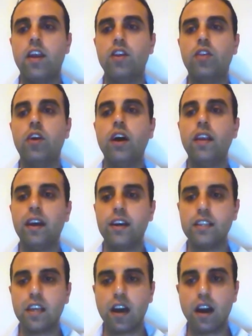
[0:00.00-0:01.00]
that are not
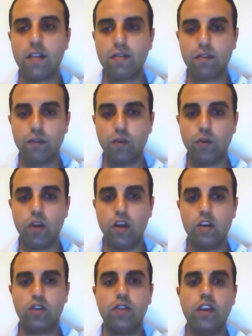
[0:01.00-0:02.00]
as harmful
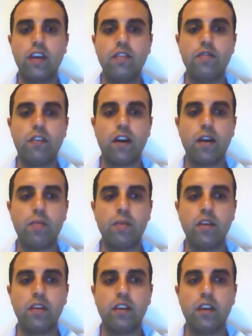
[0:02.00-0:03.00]
to the
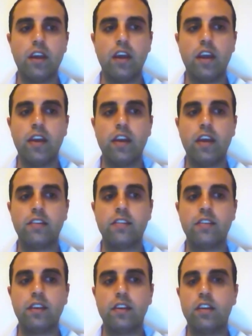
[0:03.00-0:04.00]
environment and
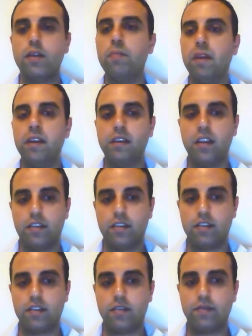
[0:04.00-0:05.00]
its
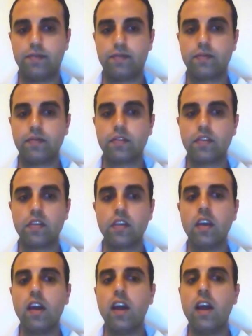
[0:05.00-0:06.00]
dependents.
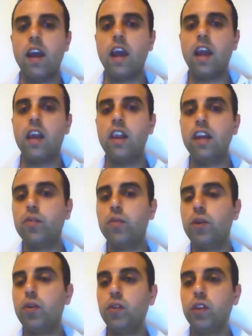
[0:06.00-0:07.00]

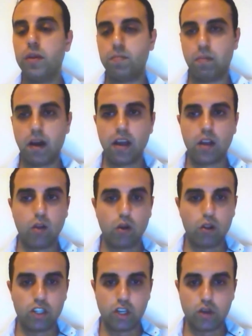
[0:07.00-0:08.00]
Electrical and
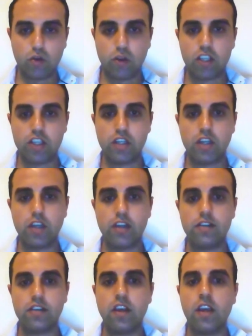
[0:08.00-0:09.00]
biological
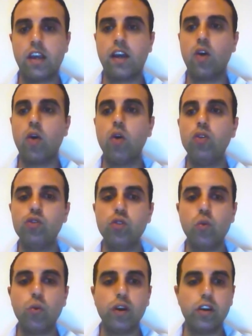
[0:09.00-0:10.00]
engineers can
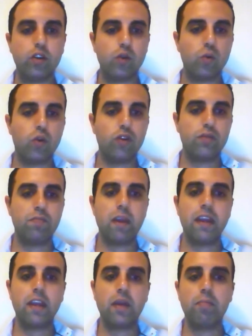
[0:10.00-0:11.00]
also work towards
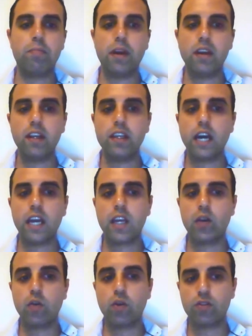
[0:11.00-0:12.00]
making better
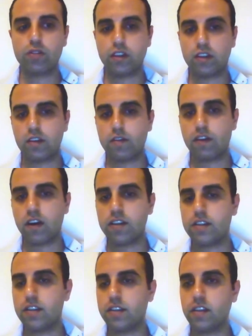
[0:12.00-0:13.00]
diagnostic
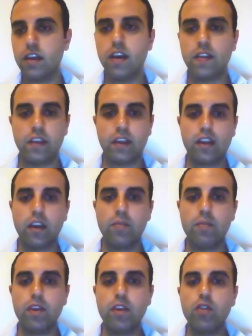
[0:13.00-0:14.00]
devices that
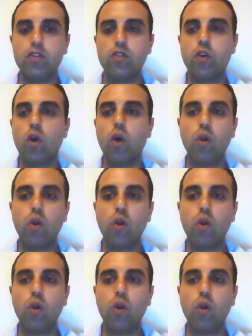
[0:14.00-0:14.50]
can be used